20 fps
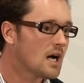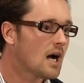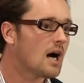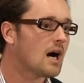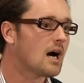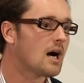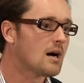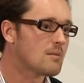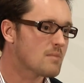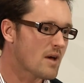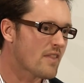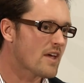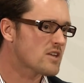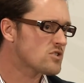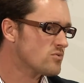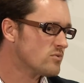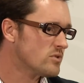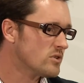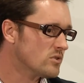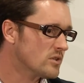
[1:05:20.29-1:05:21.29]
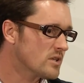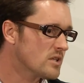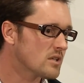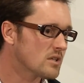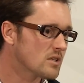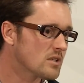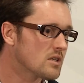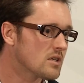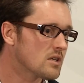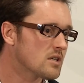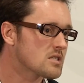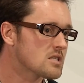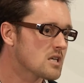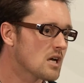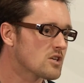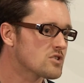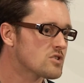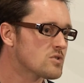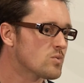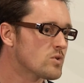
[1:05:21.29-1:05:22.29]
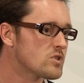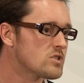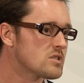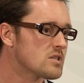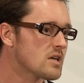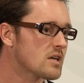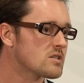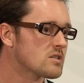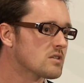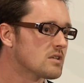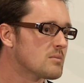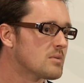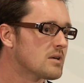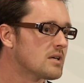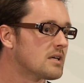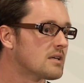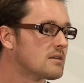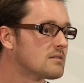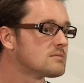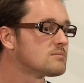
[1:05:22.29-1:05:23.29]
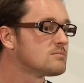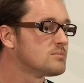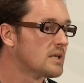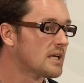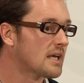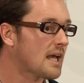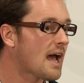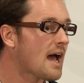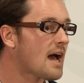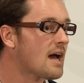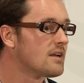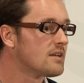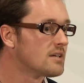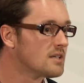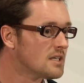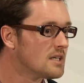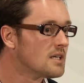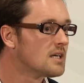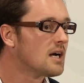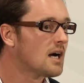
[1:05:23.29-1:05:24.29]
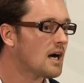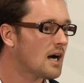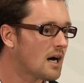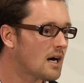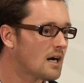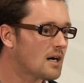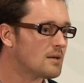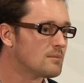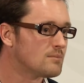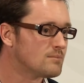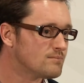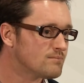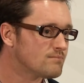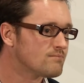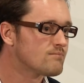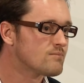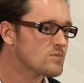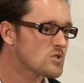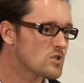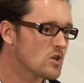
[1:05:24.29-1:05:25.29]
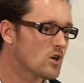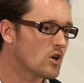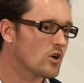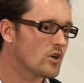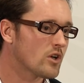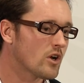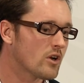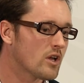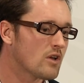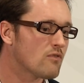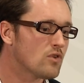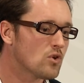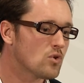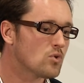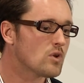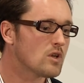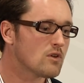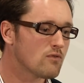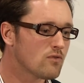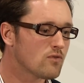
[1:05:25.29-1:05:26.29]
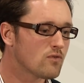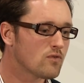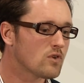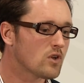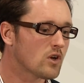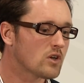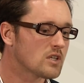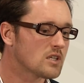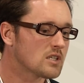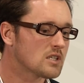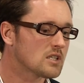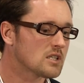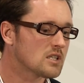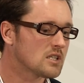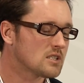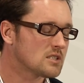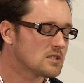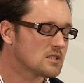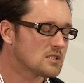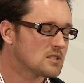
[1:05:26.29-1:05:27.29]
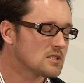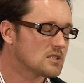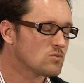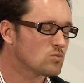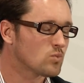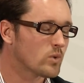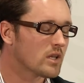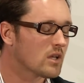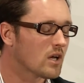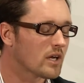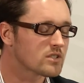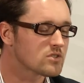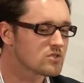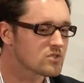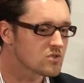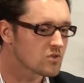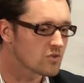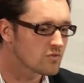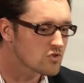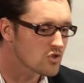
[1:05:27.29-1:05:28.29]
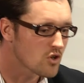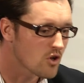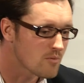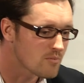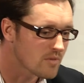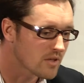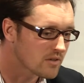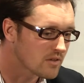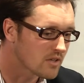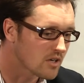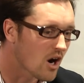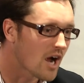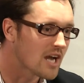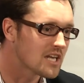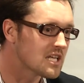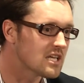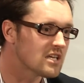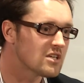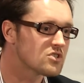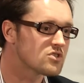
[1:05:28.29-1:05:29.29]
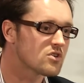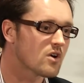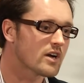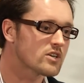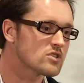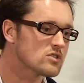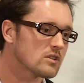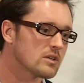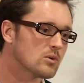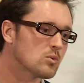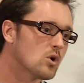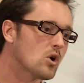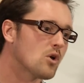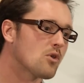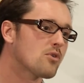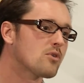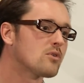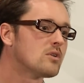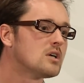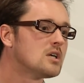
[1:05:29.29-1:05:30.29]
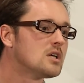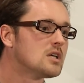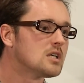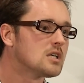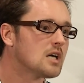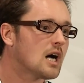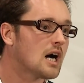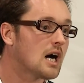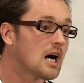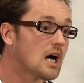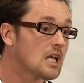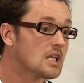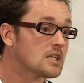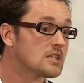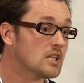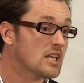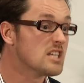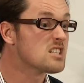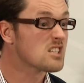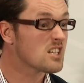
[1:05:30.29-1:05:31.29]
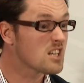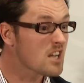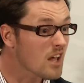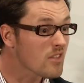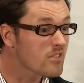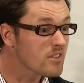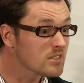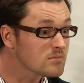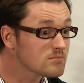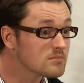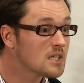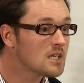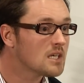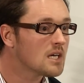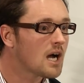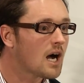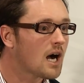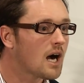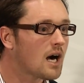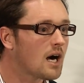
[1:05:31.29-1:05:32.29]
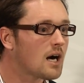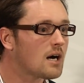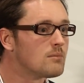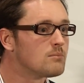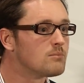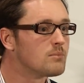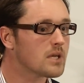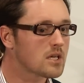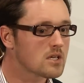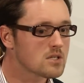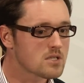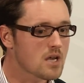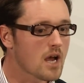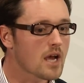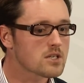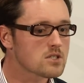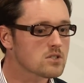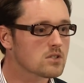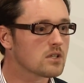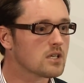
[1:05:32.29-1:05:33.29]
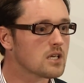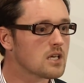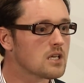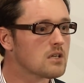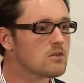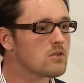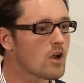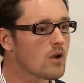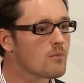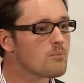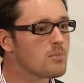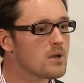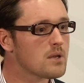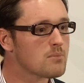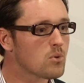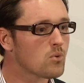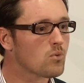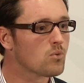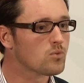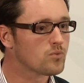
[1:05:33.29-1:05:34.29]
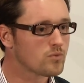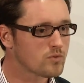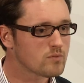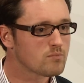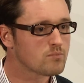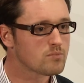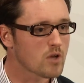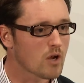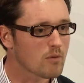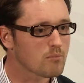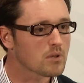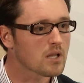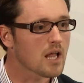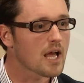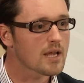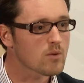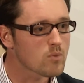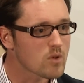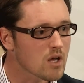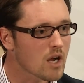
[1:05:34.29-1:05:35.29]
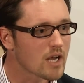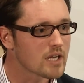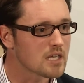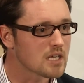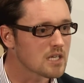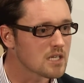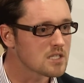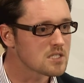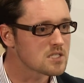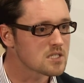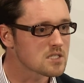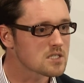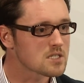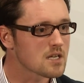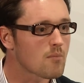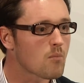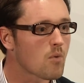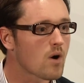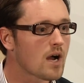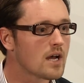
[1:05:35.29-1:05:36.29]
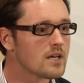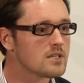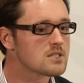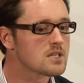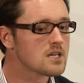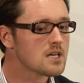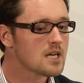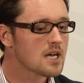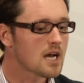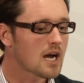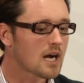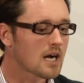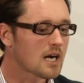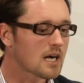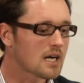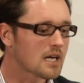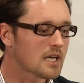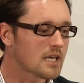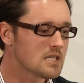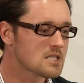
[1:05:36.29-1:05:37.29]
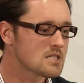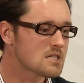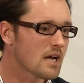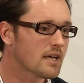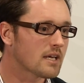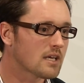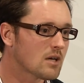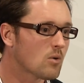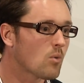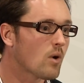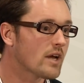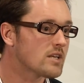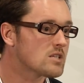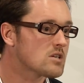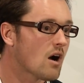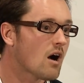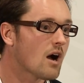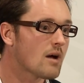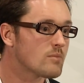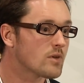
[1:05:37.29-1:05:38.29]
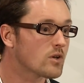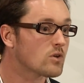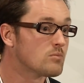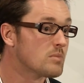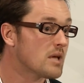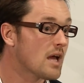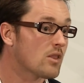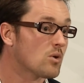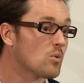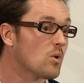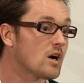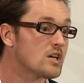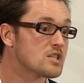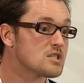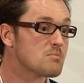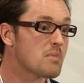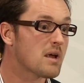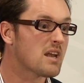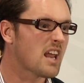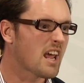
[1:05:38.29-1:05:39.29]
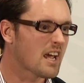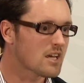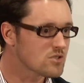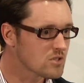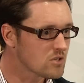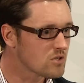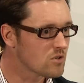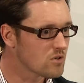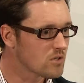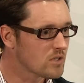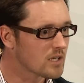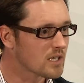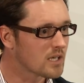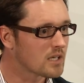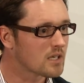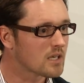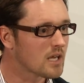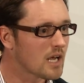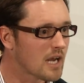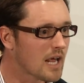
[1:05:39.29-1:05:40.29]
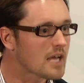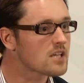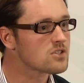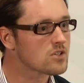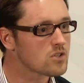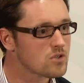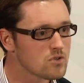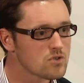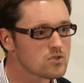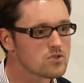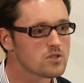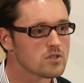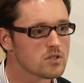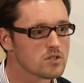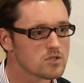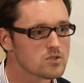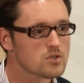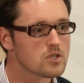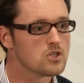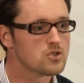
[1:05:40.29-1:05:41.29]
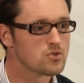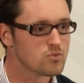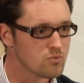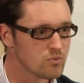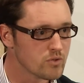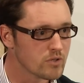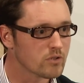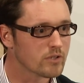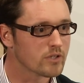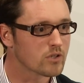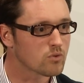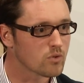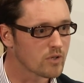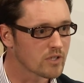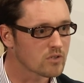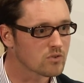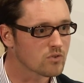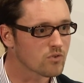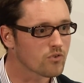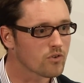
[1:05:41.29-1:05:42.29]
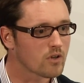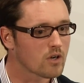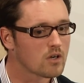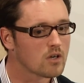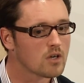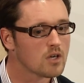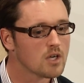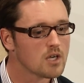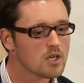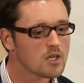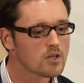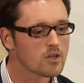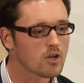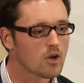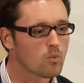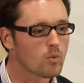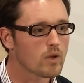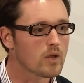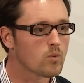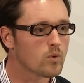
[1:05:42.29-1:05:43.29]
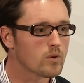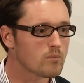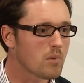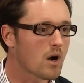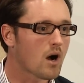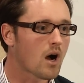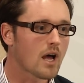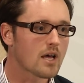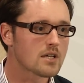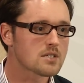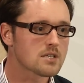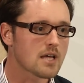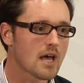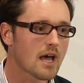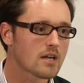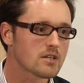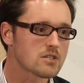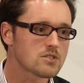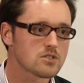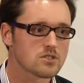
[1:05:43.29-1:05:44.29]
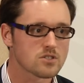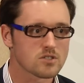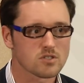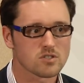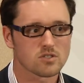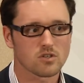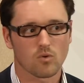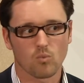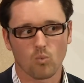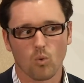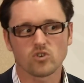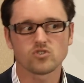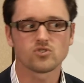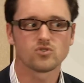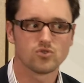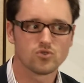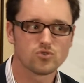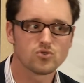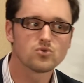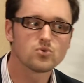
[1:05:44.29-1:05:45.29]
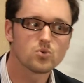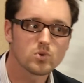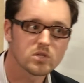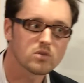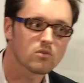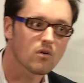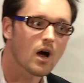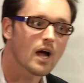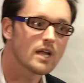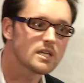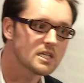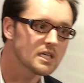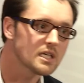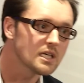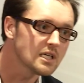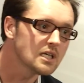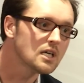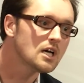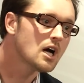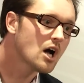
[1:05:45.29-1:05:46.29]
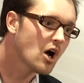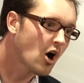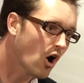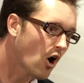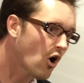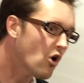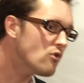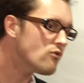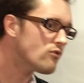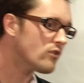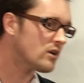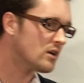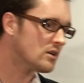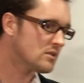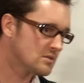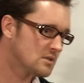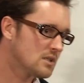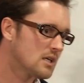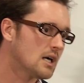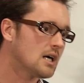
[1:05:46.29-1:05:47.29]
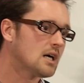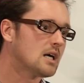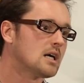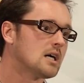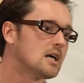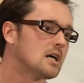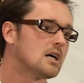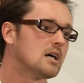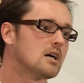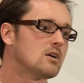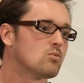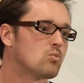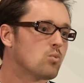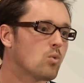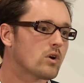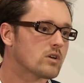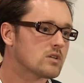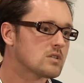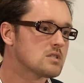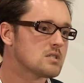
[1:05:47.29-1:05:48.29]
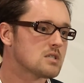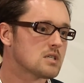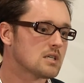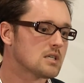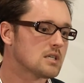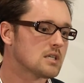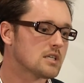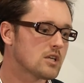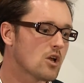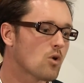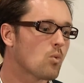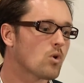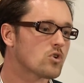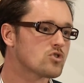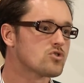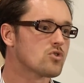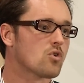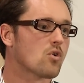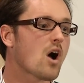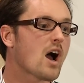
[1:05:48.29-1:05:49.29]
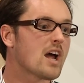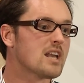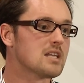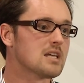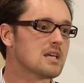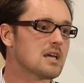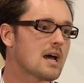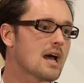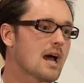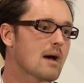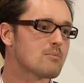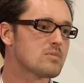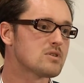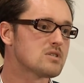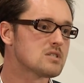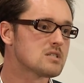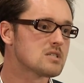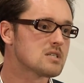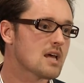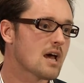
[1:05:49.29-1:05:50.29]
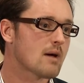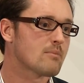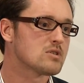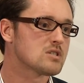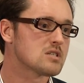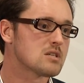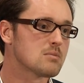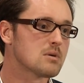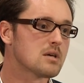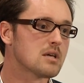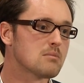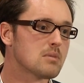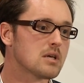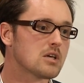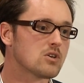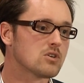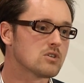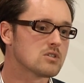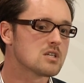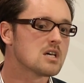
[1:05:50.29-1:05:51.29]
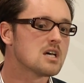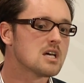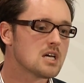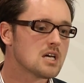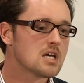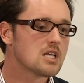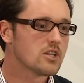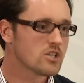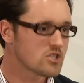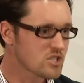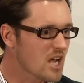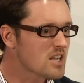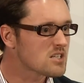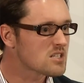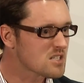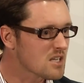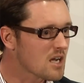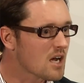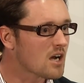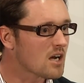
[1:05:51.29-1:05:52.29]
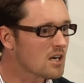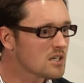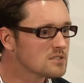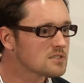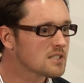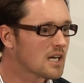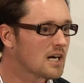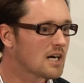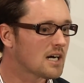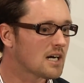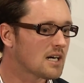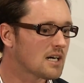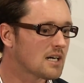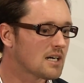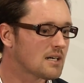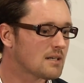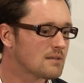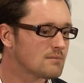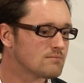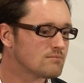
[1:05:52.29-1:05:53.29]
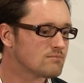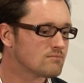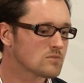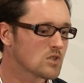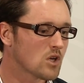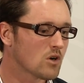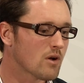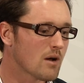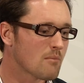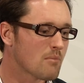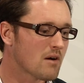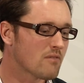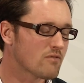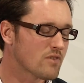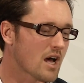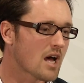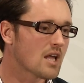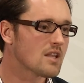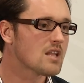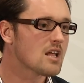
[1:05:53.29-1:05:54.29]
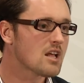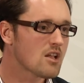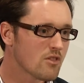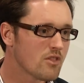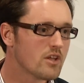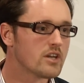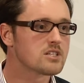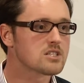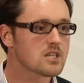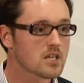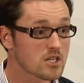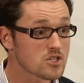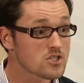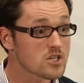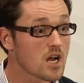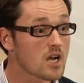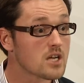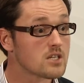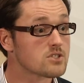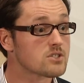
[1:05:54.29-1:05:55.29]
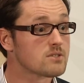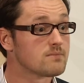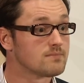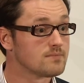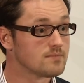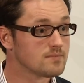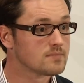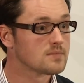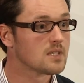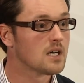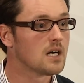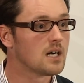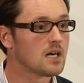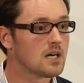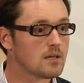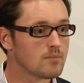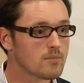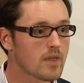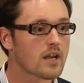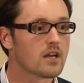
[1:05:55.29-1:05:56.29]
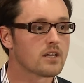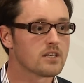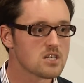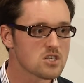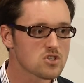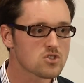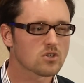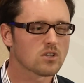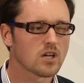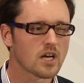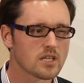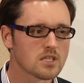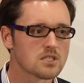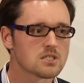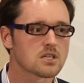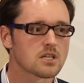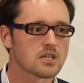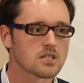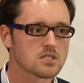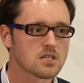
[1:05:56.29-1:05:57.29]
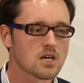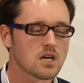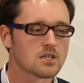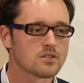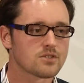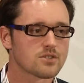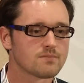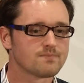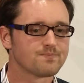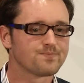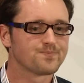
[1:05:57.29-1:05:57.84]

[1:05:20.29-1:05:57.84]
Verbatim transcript: Um, and that's really the, the discussion which is actually being, being had. Um, so you know, if you, if you know, uh, we like to sort of term that, that ideas are actually worth uh, less than nothing um, because they're actually, you know, people you know, playing with ideas in some ways uh, is taking away time that could be otherwise spent executing, and, and, execution is, is really critical. So, you know, we would bias our decisions on what you do with your idea over uh, what, uh, you know, what your idea happens, happens to be, because the chances are, um, you know, above none, that it's going to change. Um, that initial idea is going to change.